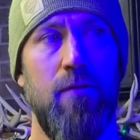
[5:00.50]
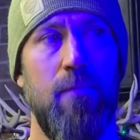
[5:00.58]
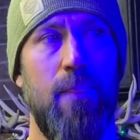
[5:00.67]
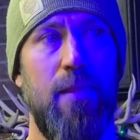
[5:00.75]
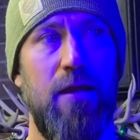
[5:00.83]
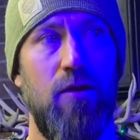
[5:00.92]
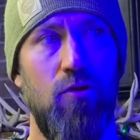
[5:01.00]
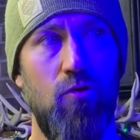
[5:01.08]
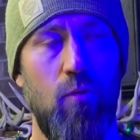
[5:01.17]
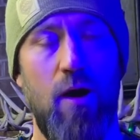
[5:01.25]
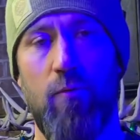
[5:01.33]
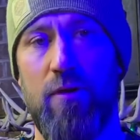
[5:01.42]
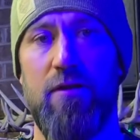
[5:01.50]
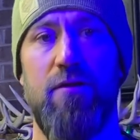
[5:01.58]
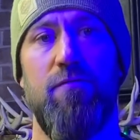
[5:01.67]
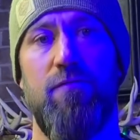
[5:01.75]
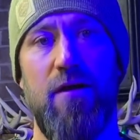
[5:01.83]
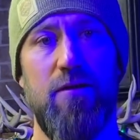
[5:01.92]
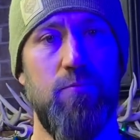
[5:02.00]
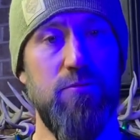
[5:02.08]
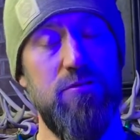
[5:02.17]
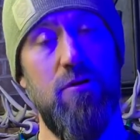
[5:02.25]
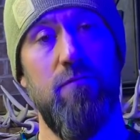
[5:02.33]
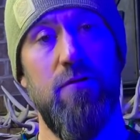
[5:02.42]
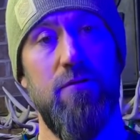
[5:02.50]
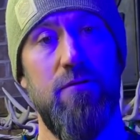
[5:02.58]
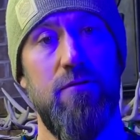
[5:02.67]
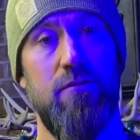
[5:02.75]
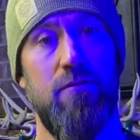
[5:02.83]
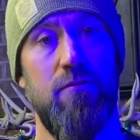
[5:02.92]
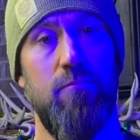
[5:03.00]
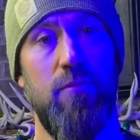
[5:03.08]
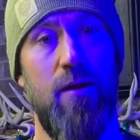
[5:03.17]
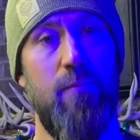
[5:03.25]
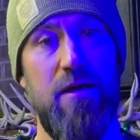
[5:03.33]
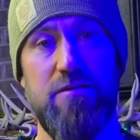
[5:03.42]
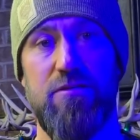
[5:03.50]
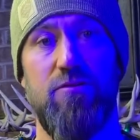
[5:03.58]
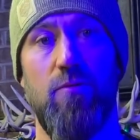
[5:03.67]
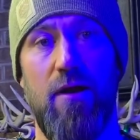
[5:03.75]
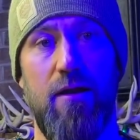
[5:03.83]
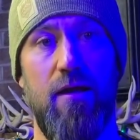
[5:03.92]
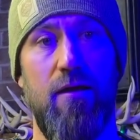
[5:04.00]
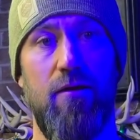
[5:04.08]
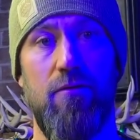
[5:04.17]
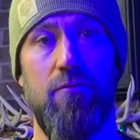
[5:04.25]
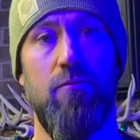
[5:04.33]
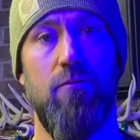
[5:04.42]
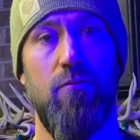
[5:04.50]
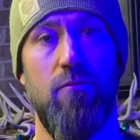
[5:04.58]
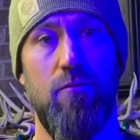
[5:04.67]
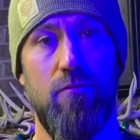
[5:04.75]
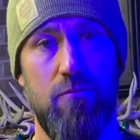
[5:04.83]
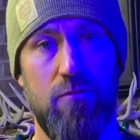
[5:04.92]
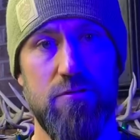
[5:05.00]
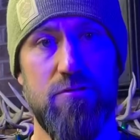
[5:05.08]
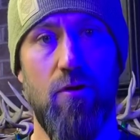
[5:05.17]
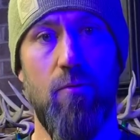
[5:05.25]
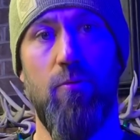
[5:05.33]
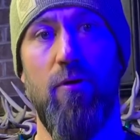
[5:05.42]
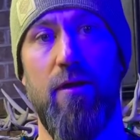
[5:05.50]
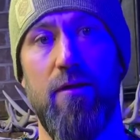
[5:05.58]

and knew why we needed to fight to preserve it. But I'm asking you right now to start praying.